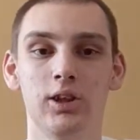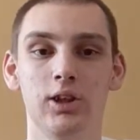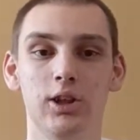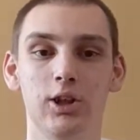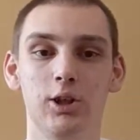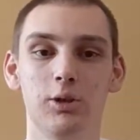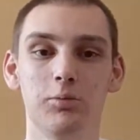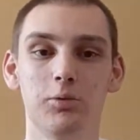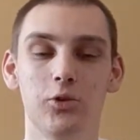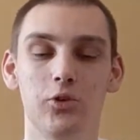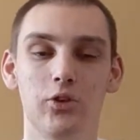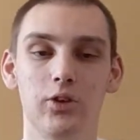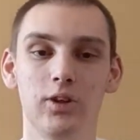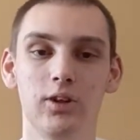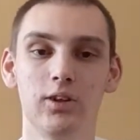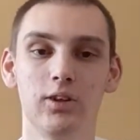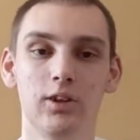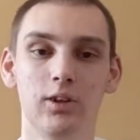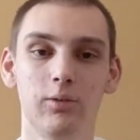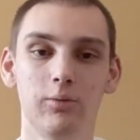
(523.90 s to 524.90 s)
able to
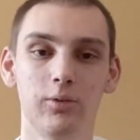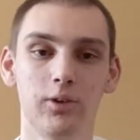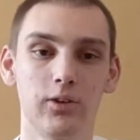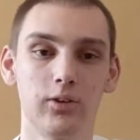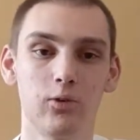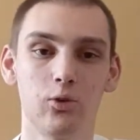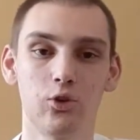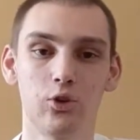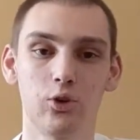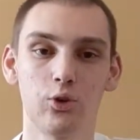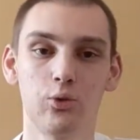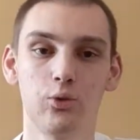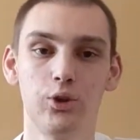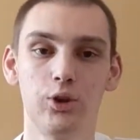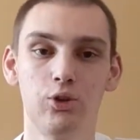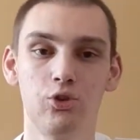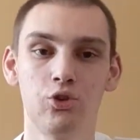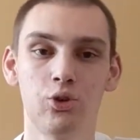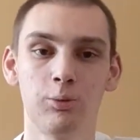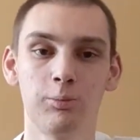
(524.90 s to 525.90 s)
eat at. Like there's a
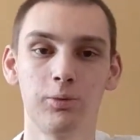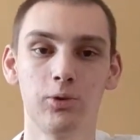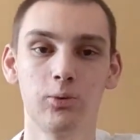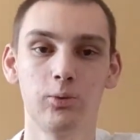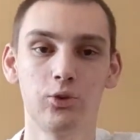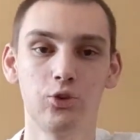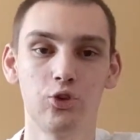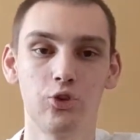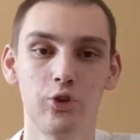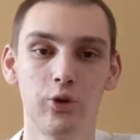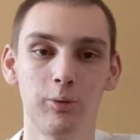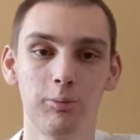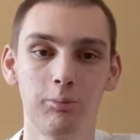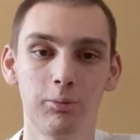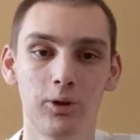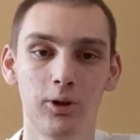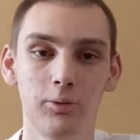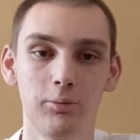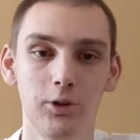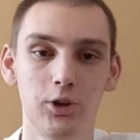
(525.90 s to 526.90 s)
Clay Jumper, which is a
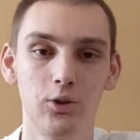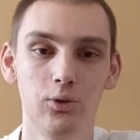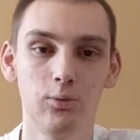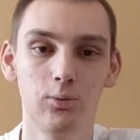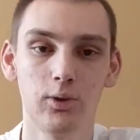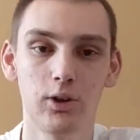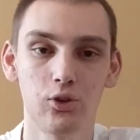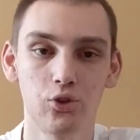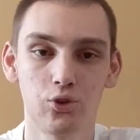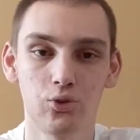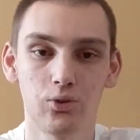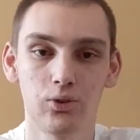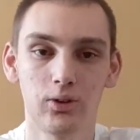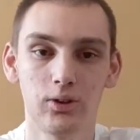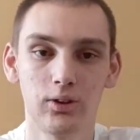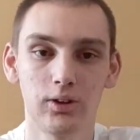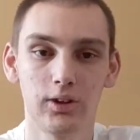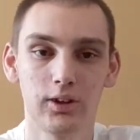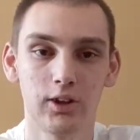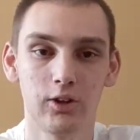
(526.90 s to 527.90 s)
barbecue
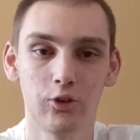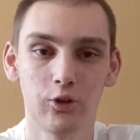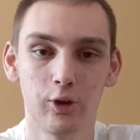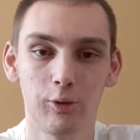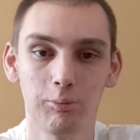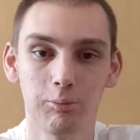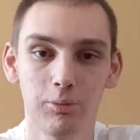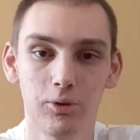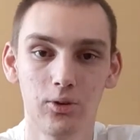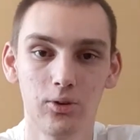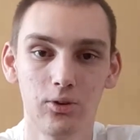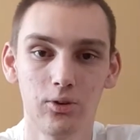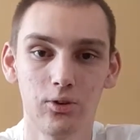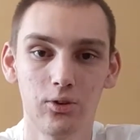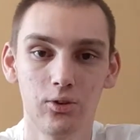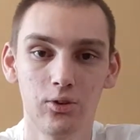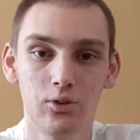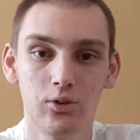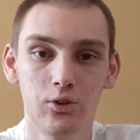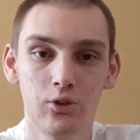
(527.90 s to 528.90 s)
restaurant, it has like
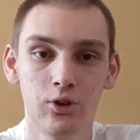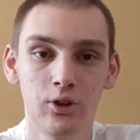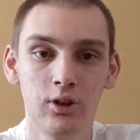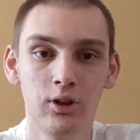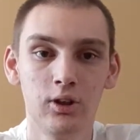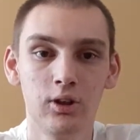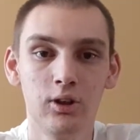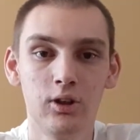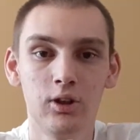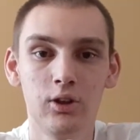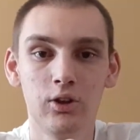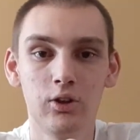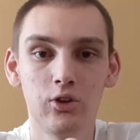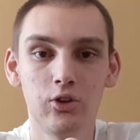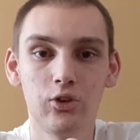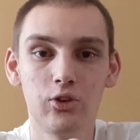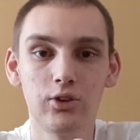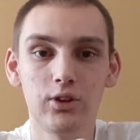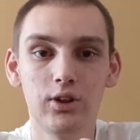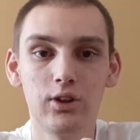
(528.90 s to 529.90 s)
burgers,
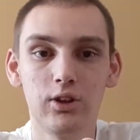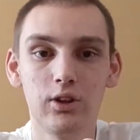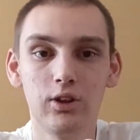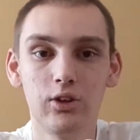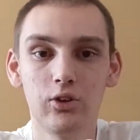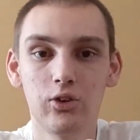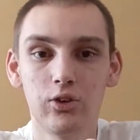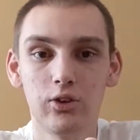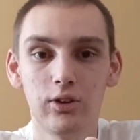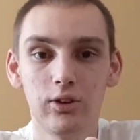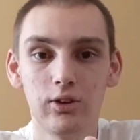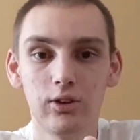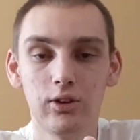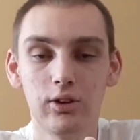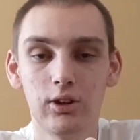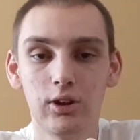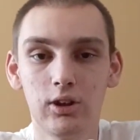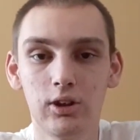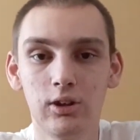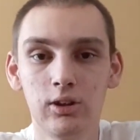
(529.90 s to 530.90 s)
steaks, and
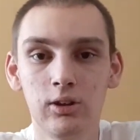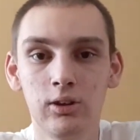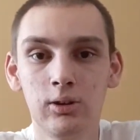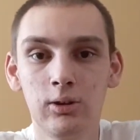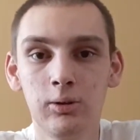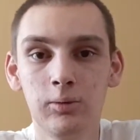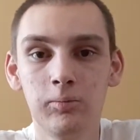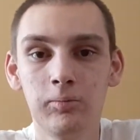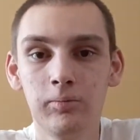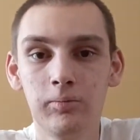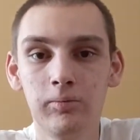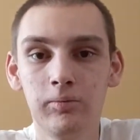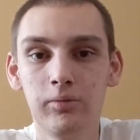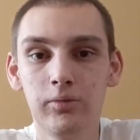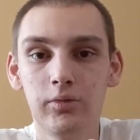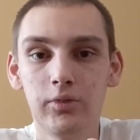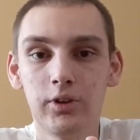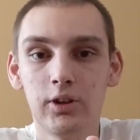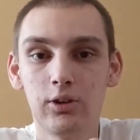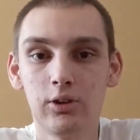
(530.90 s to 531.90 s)

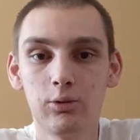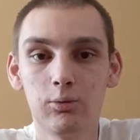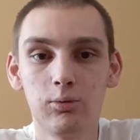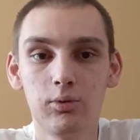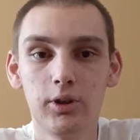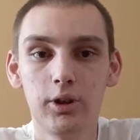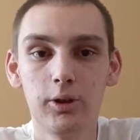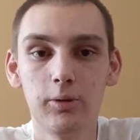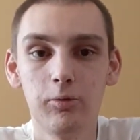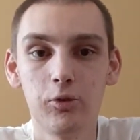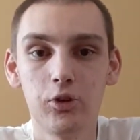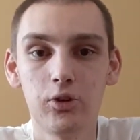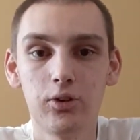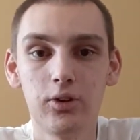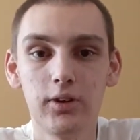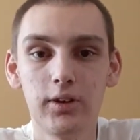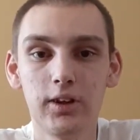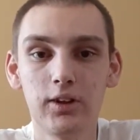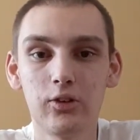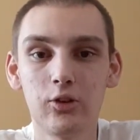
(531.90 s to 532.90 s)
ribs and
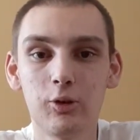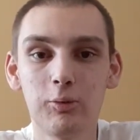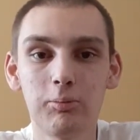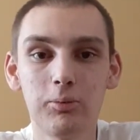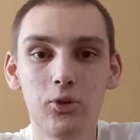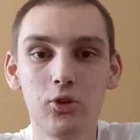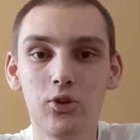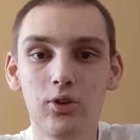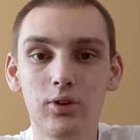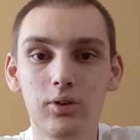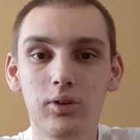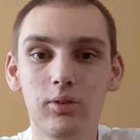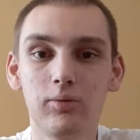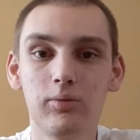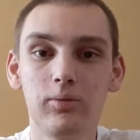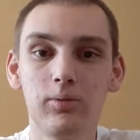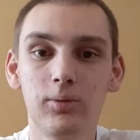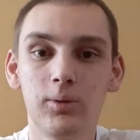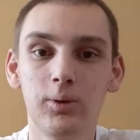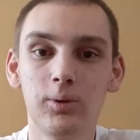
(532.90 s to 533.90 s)
all that type of
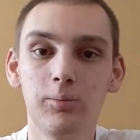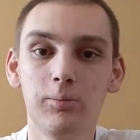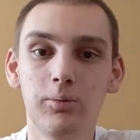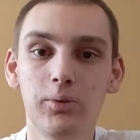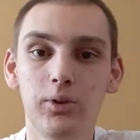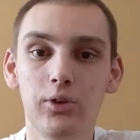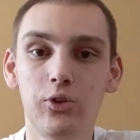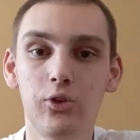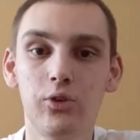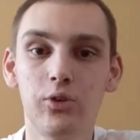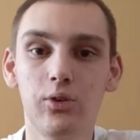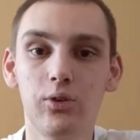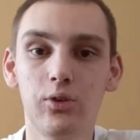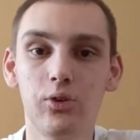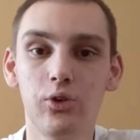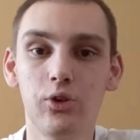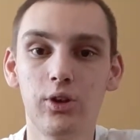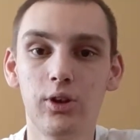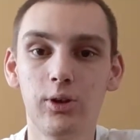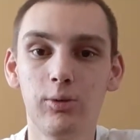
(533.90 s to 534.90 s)
stuff. Plus,
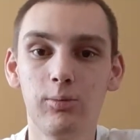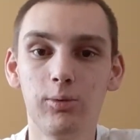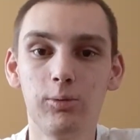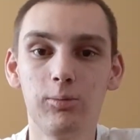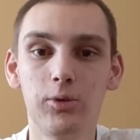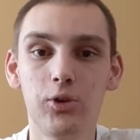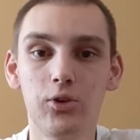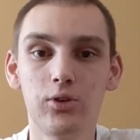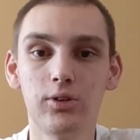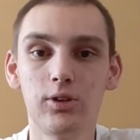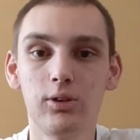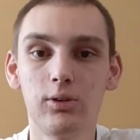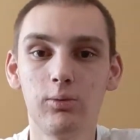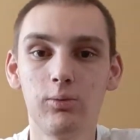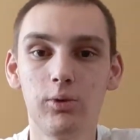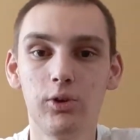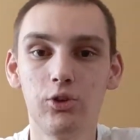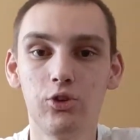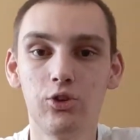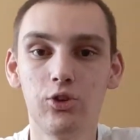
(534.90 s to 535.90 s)
there's Ruby's Diner,
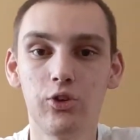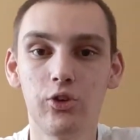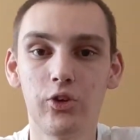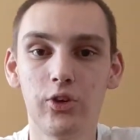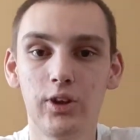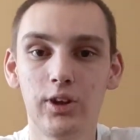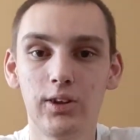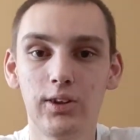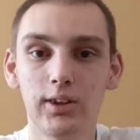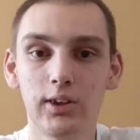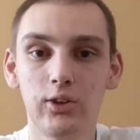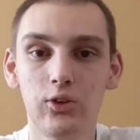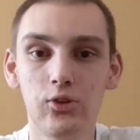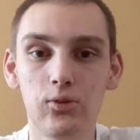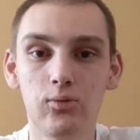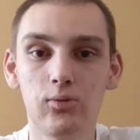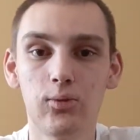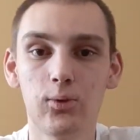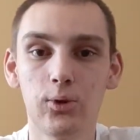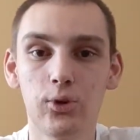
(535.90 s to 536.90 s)
which it's a
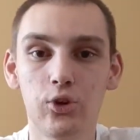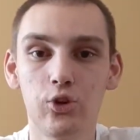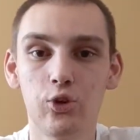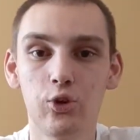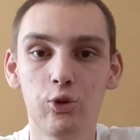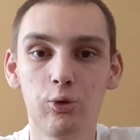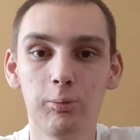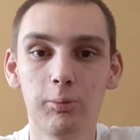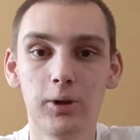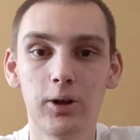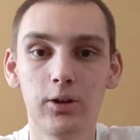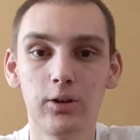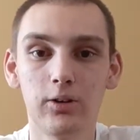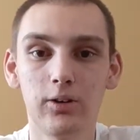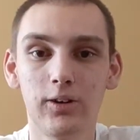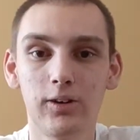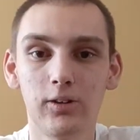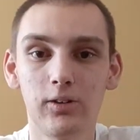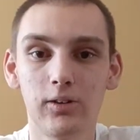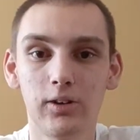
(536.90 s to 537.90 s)
1940s inspired
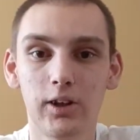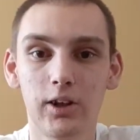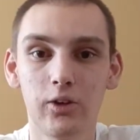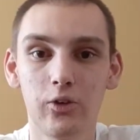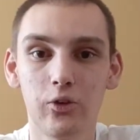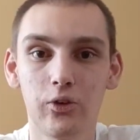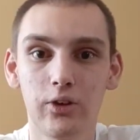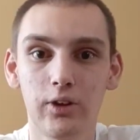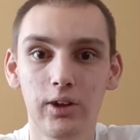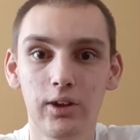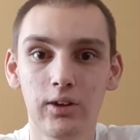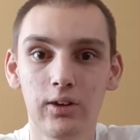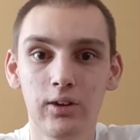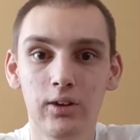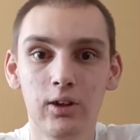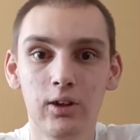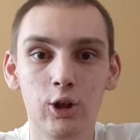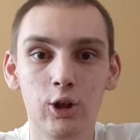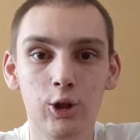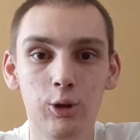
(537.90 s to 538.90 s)
diner. It has like
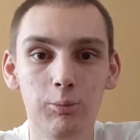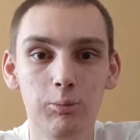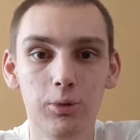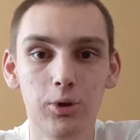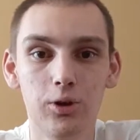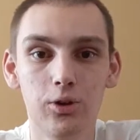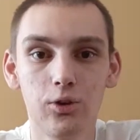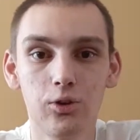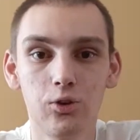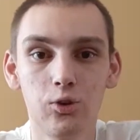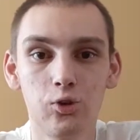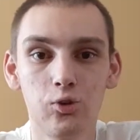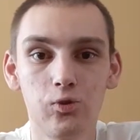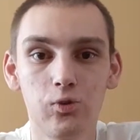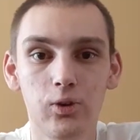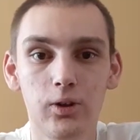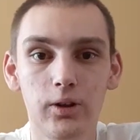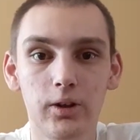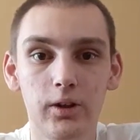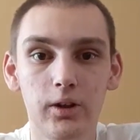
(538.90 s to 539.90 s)
burgers,
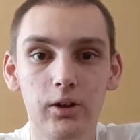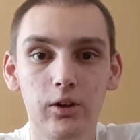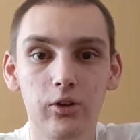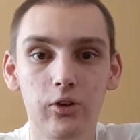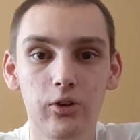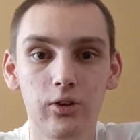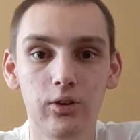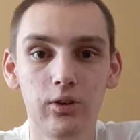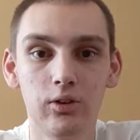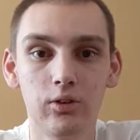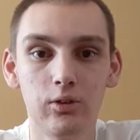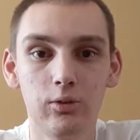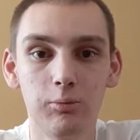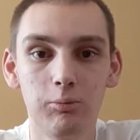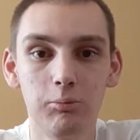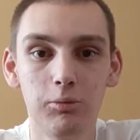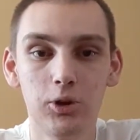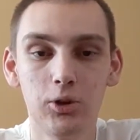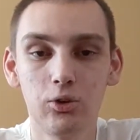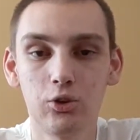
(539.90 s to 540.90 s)
fries, and
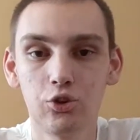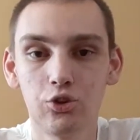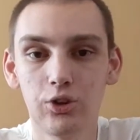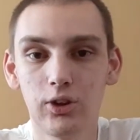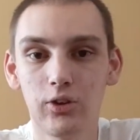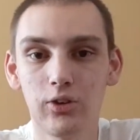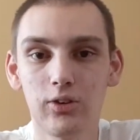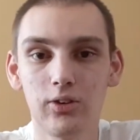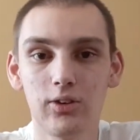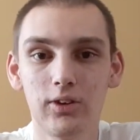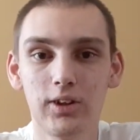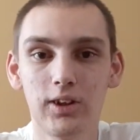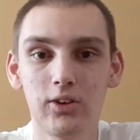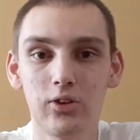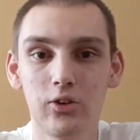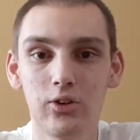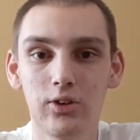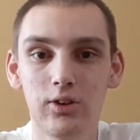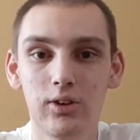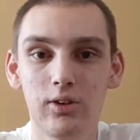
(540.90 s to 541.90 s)
milkshakes and all that
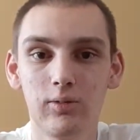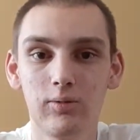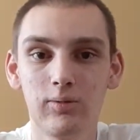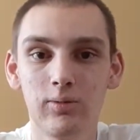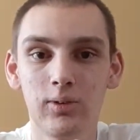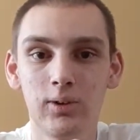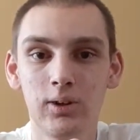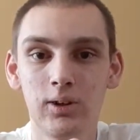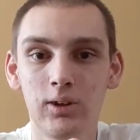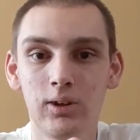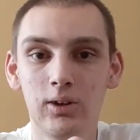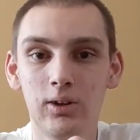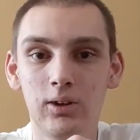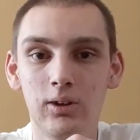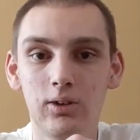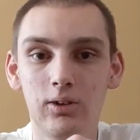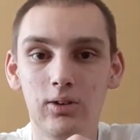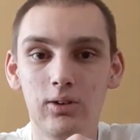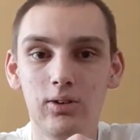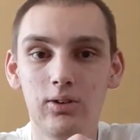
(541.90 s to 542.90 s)
stuff.
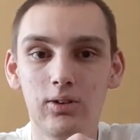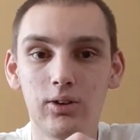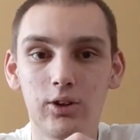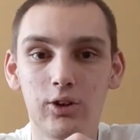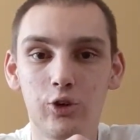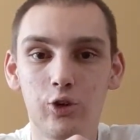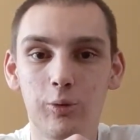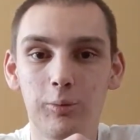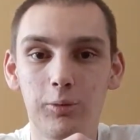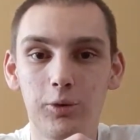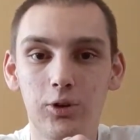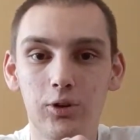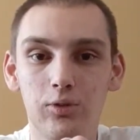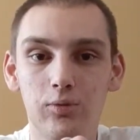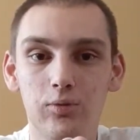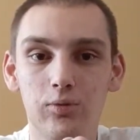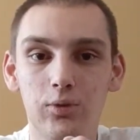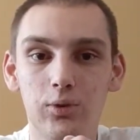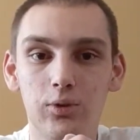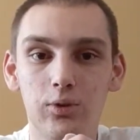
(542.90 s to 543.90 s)
All kinds of American
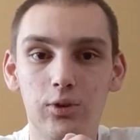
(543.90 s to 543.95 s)
food